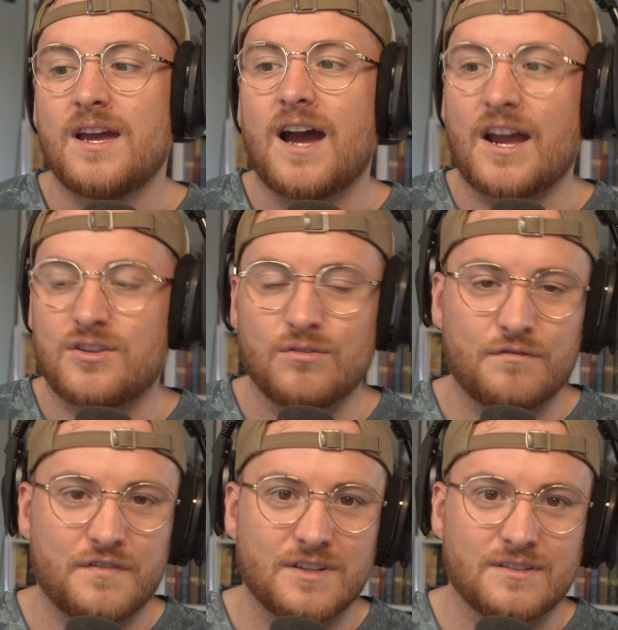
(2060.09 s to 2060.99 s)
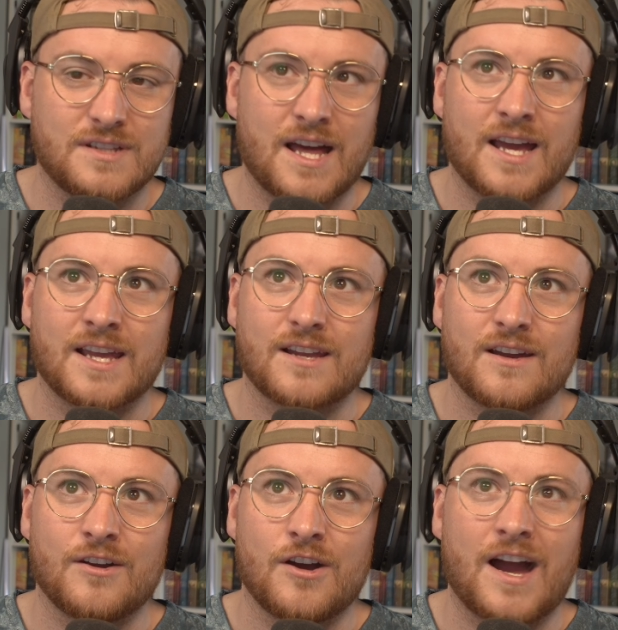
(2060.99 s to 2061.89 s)
I do feel like
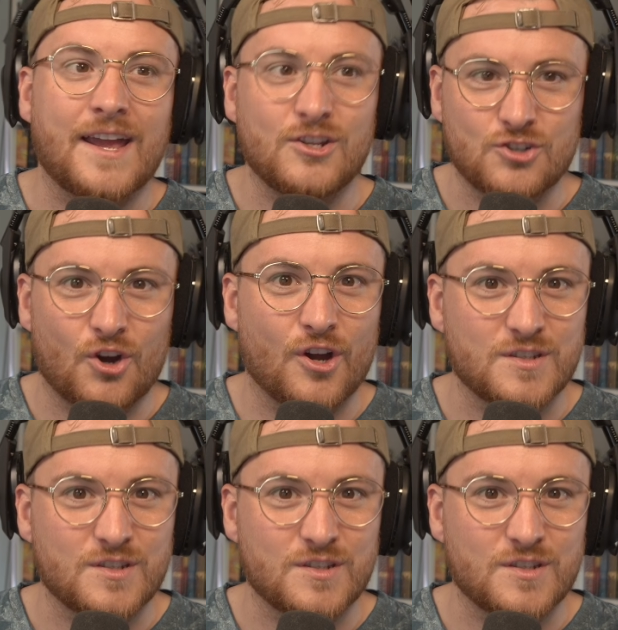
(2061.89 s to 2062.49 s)
I enjoy